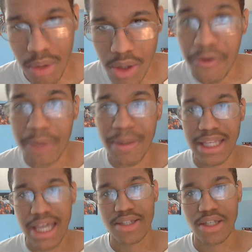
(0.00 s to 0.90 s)
when Luffy about
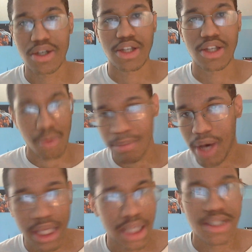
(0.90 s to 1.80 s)
to get security, you know, with
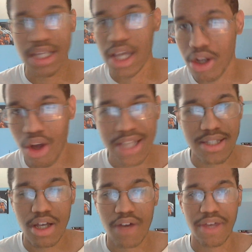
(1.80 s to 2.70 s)
Buggy is there and all that
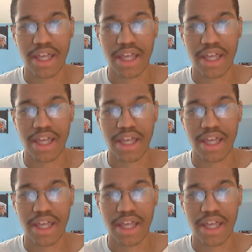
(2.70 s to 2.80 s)
stuff,